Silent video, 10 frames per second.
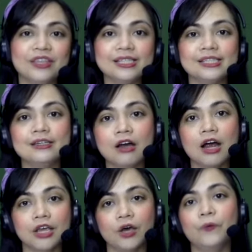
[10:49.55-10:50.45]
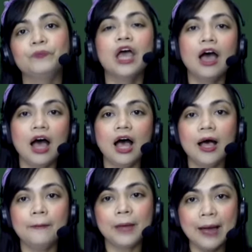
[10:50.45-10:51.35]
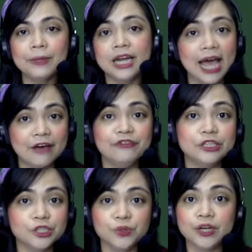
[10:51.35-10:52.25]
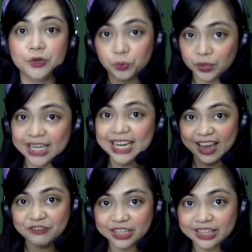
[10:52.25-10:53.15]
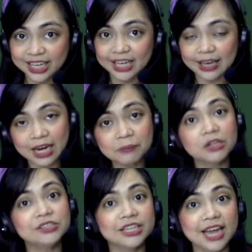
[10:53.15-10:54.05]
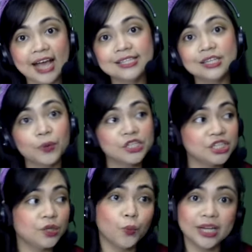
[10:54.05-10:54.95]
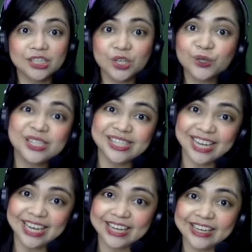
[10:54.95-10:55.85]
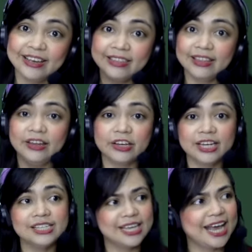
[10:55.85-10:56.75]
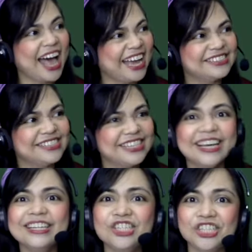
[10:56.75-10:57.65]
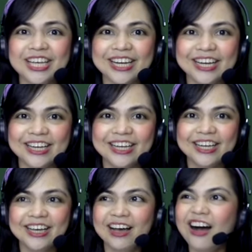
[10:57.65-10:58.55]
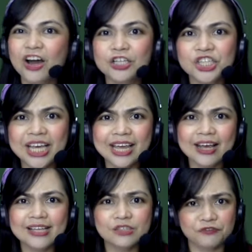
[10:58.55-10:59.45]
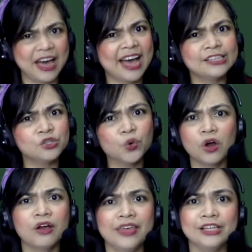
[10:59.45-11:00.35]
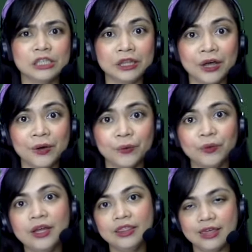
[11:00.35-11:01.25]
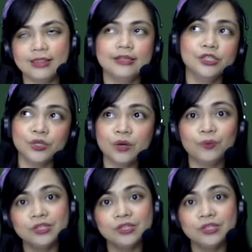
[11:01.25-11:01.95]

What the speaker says: this scenario, I'm going to have the student read everything and I'm also going to ask a question, what do you see? Then they're going to say, I see a cheetah. Are cheetahs fast or are they slow? Then the student